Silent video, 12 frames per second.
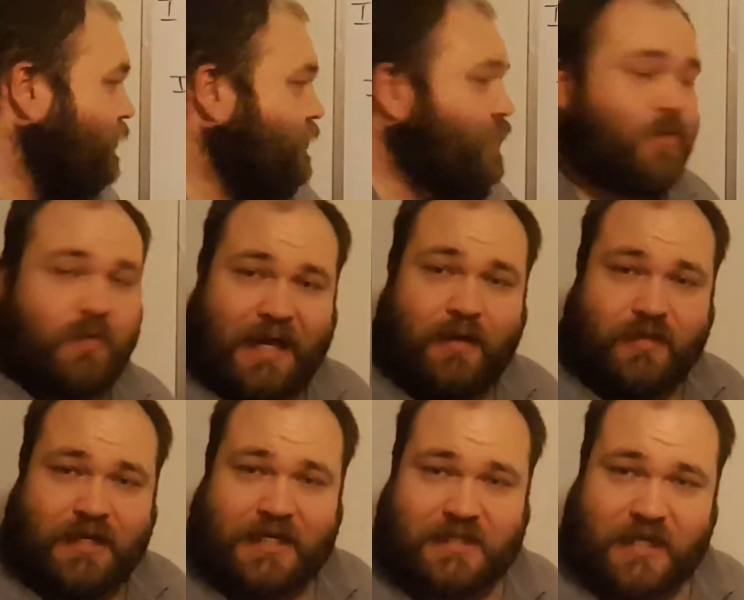So now the
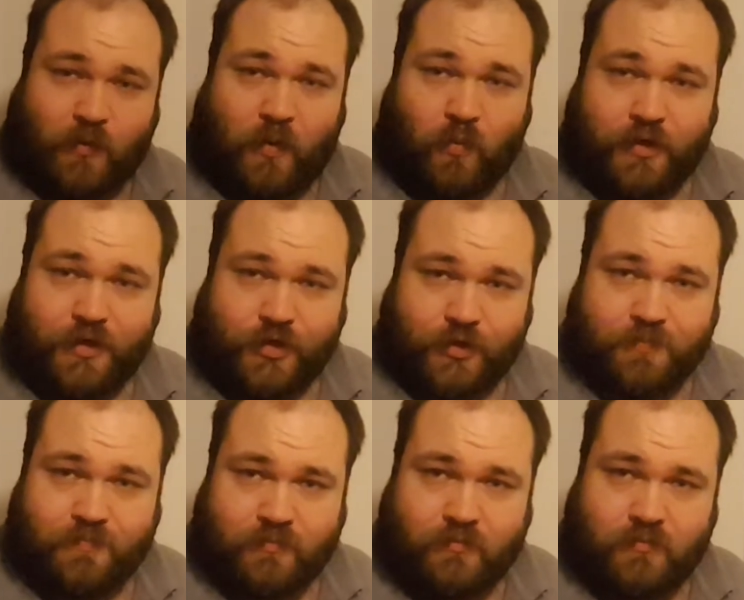next thing we want to do
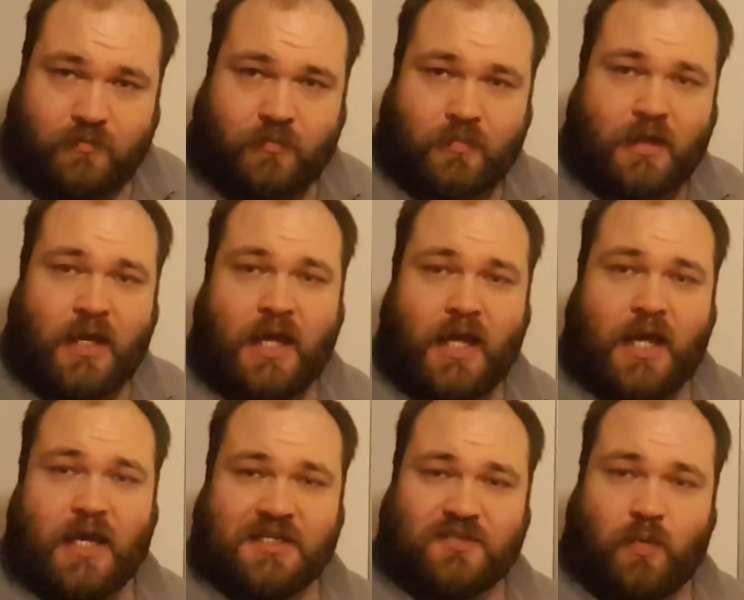is